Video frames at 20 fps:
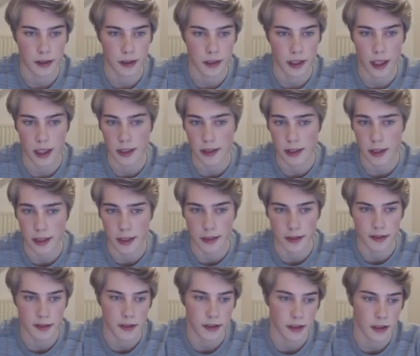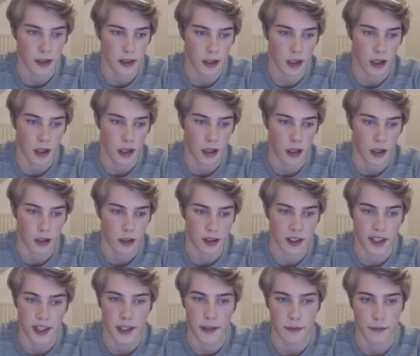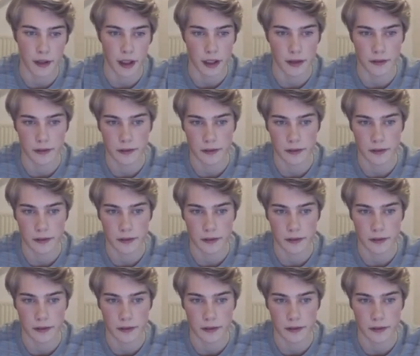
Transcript: king takes, uh, king f5.